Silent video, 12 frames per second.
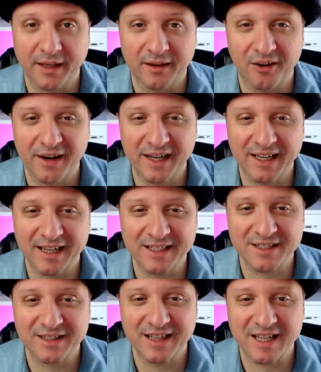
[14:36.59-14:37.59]
All right,
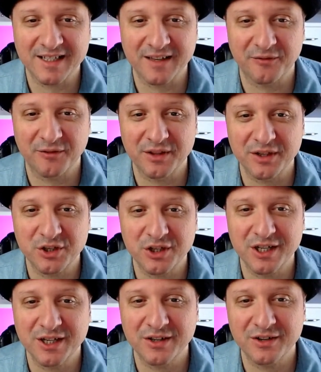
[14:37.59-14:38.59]
guys, that's it for this
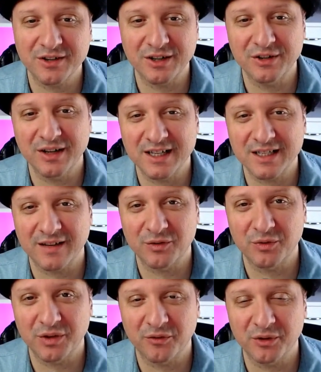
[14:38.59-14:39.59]
year. You guys have a
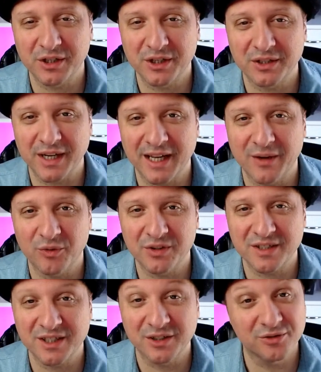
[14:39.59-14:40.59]
wonderful year, and we'll
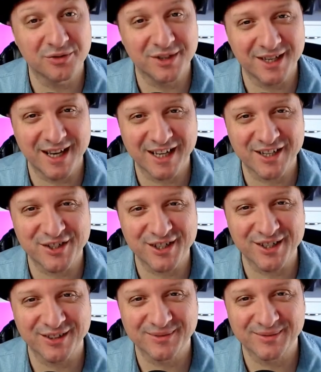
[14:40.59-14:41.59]
see you next
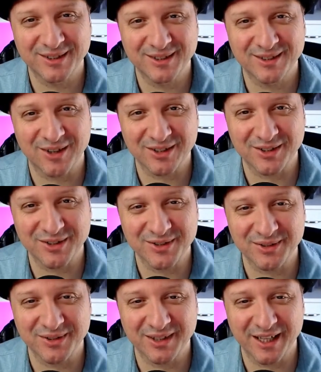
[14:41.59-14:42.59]
year. Talk to you
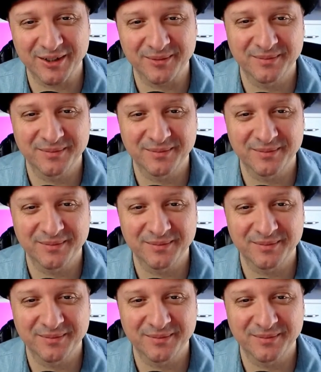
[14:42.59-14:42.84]
soon. Later.